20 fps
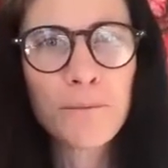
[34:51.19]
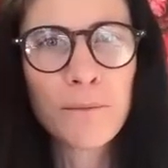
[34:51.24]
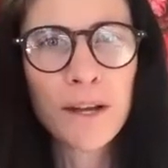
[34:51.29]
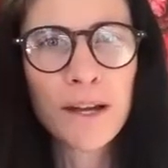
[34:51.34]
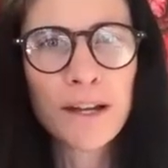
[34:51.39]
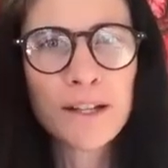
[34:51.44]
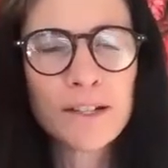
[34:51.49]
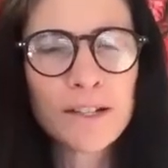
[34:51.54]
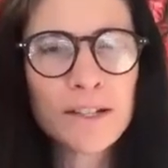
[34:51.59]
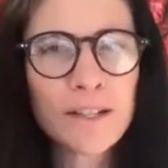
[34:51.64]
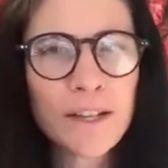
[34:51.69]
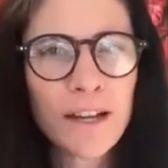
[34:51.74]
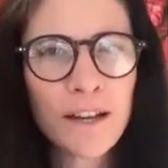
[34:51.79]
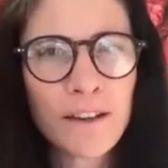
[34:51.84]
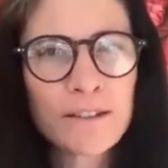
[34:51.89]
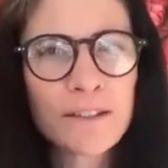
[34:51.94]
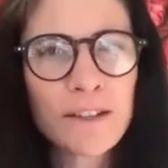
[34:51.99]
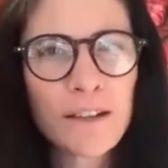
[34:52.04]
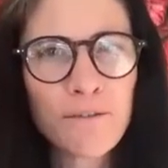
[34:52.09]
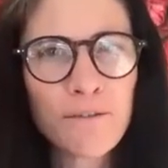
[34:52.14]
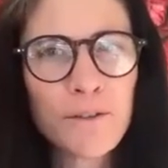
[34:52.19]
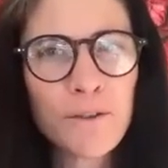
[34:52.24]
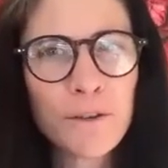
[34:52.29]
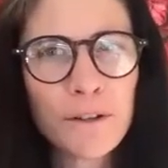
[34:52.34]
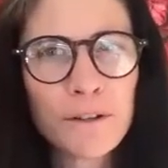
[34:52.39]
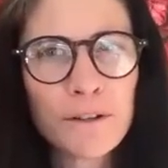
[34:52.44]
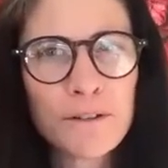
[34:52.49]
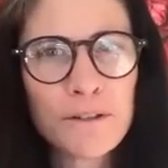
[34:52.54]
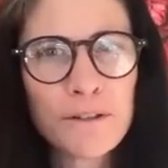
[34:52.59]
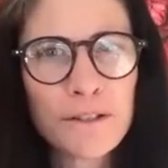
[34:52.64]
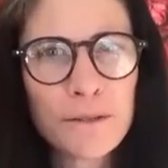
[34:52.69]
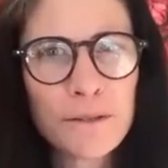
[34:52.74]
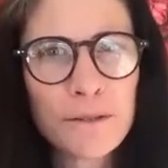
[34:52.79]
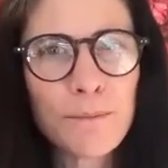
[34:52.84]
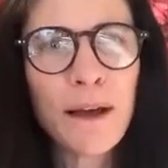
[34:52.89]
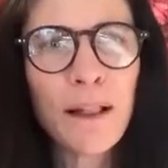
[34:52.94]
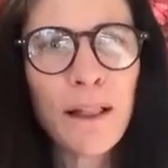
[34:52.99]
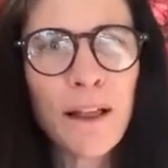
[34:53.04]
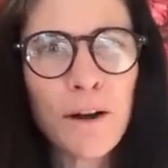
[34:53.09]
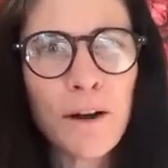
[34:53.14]
but I just liked if you could
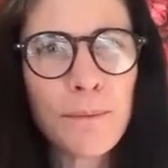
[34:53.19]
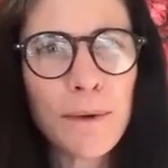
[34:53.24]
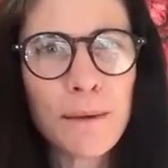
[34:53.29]
spell out